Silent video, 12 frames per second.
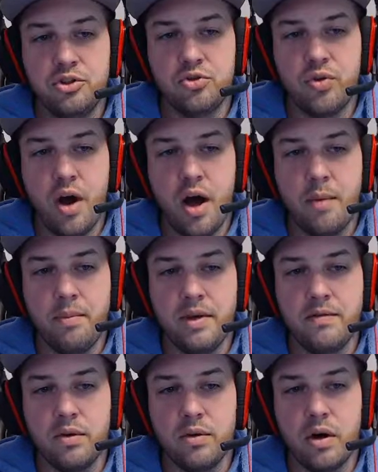drop
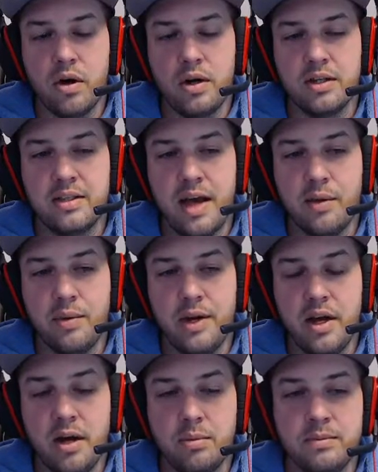even though the RSI went
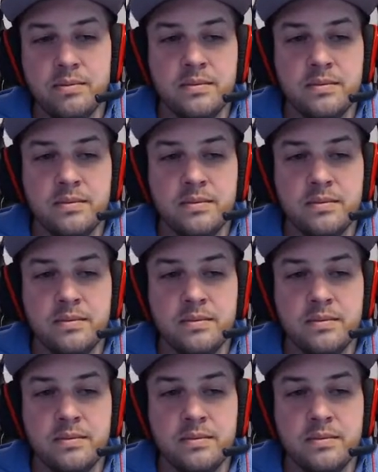up.